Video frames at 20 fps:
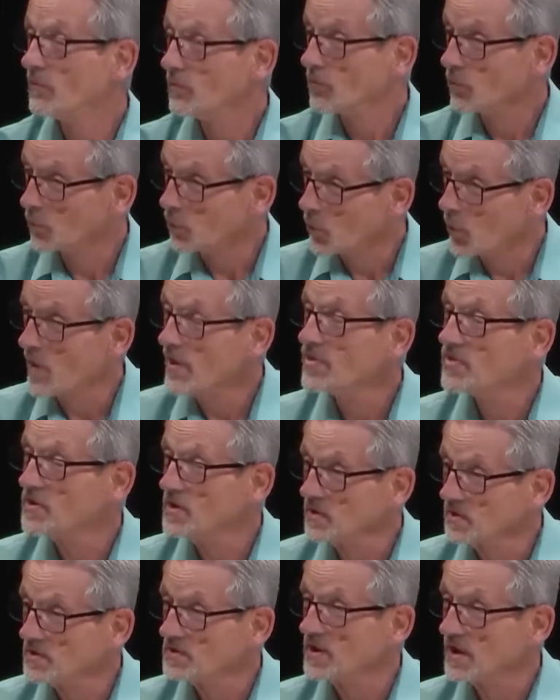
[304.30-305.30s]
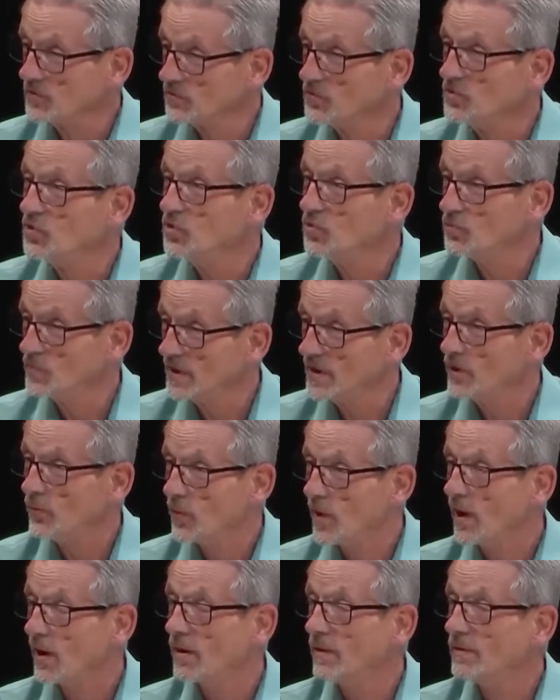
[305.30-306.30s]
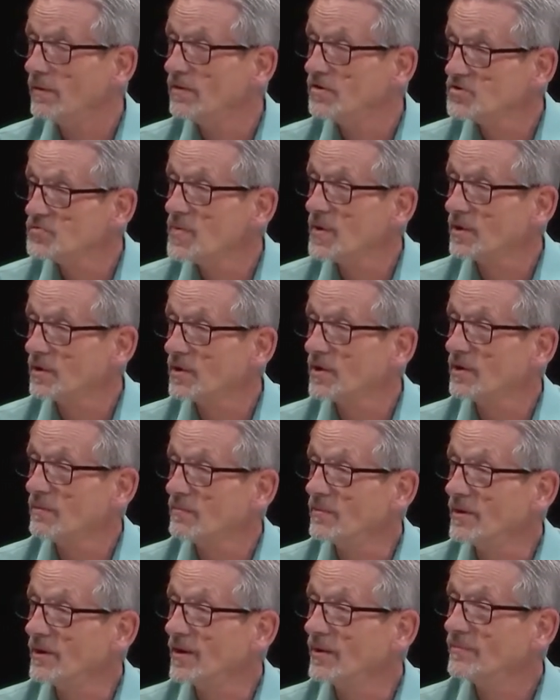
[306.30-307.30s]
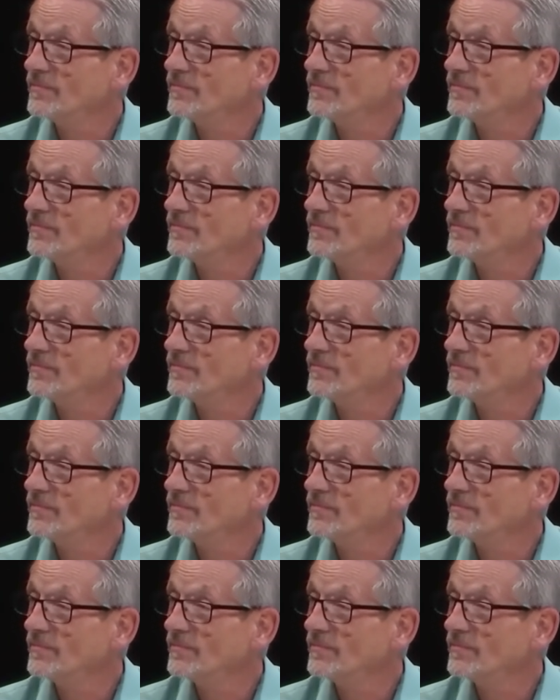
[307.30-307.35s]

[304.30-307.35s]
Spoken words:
one thing that they do really well is spend a lot of money.